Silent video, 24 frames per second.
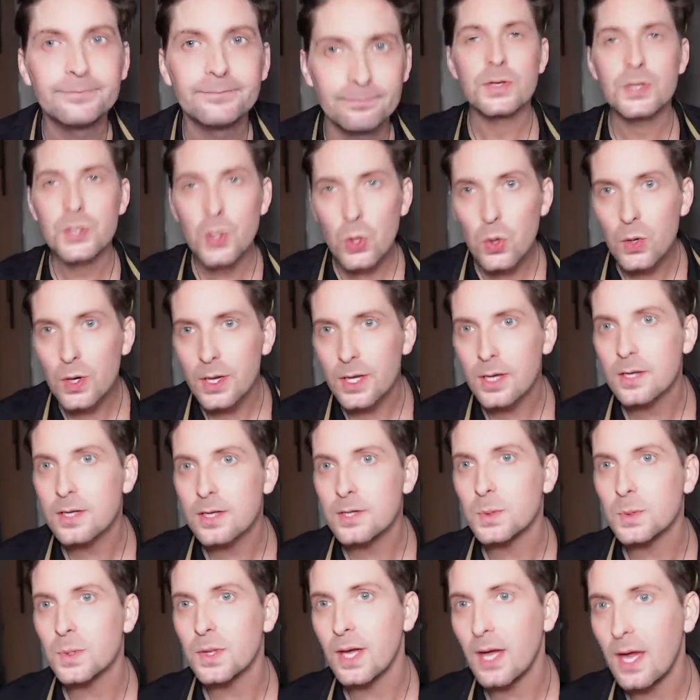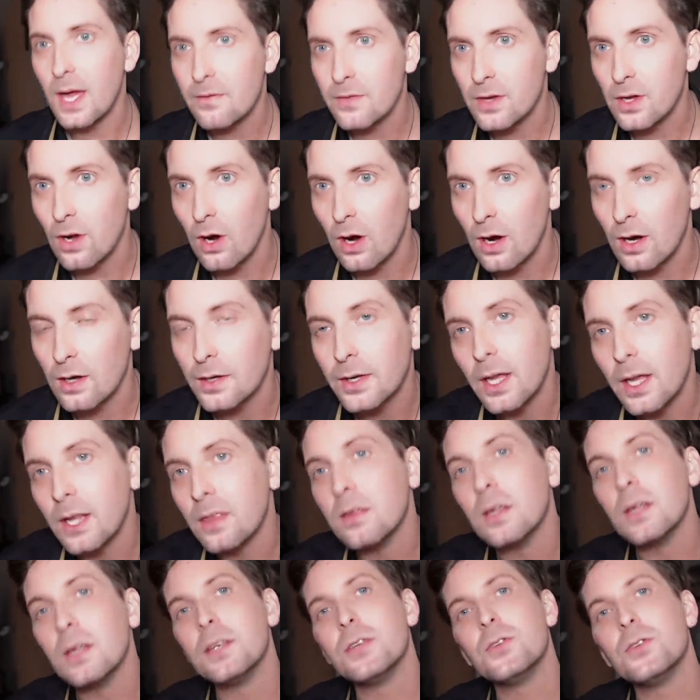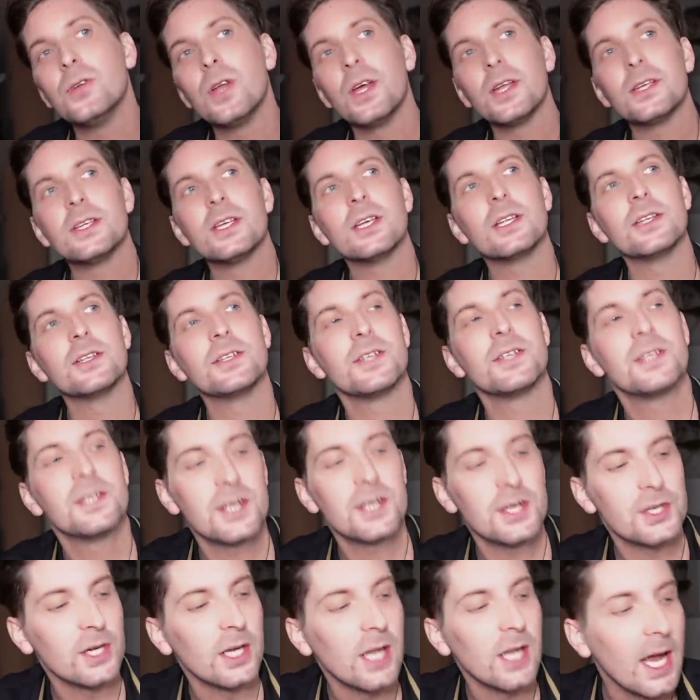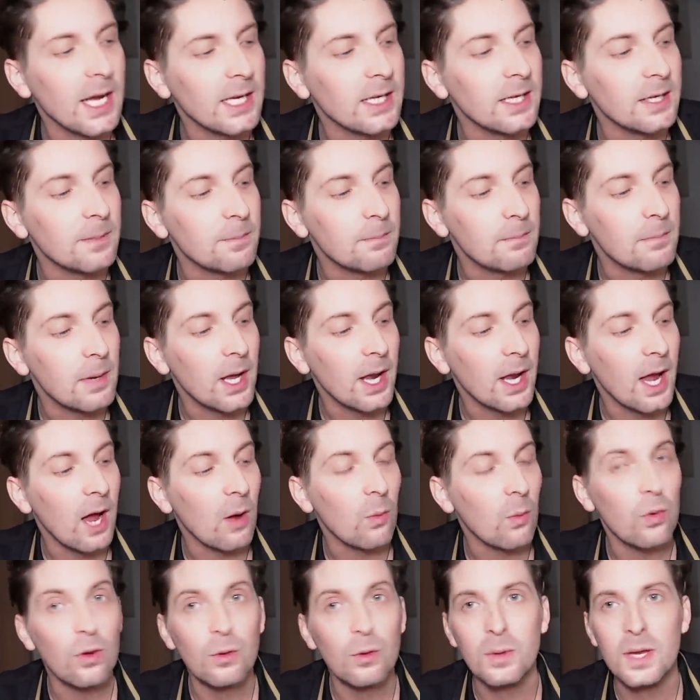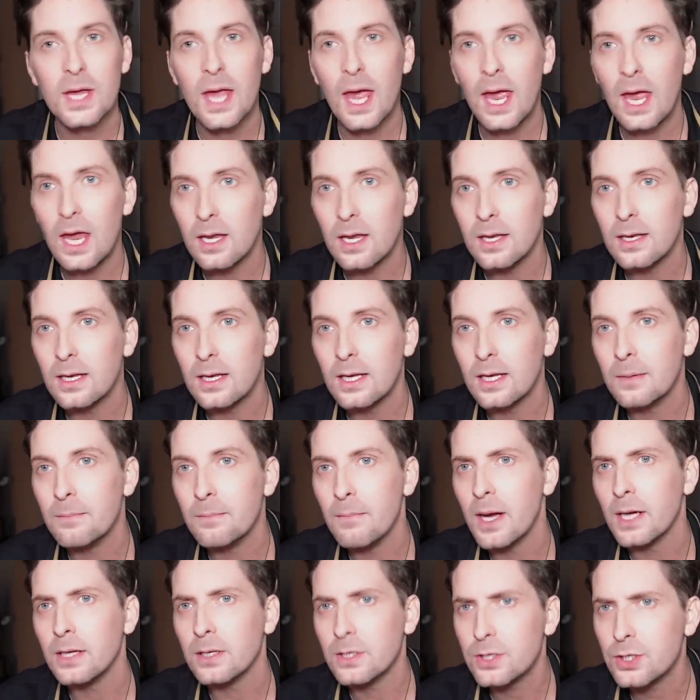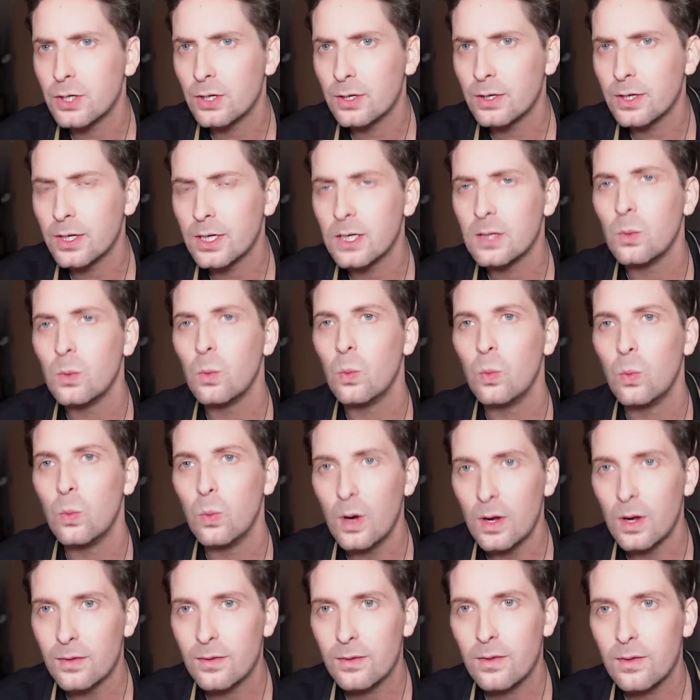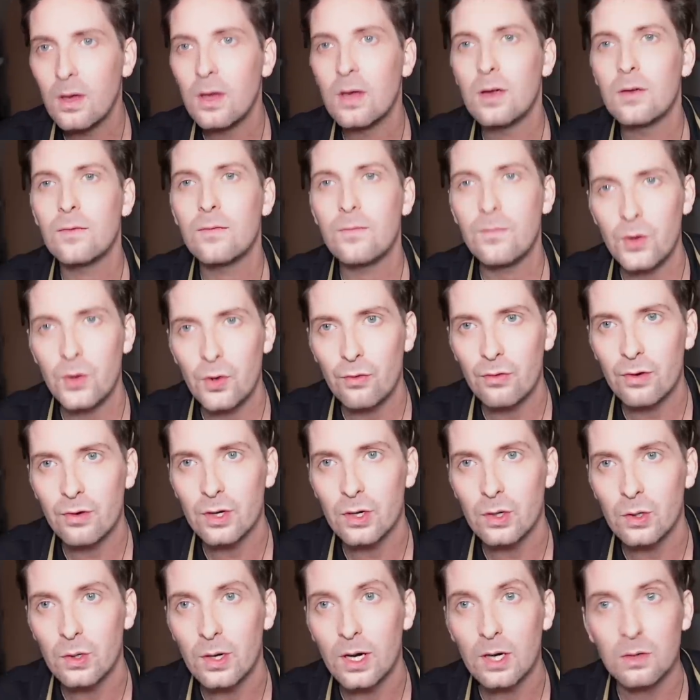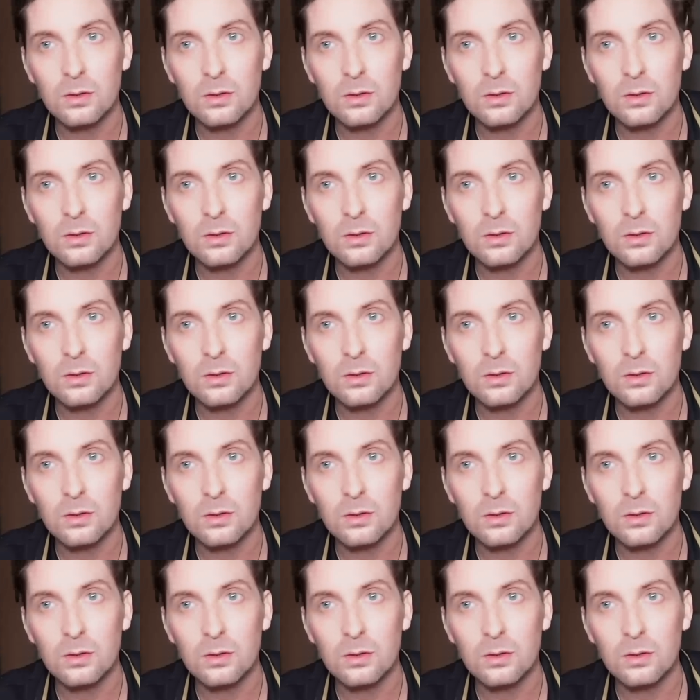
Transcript: So it is with a heavy heart, and that do not take this decision lightly, but I will be ending my journey with Furio.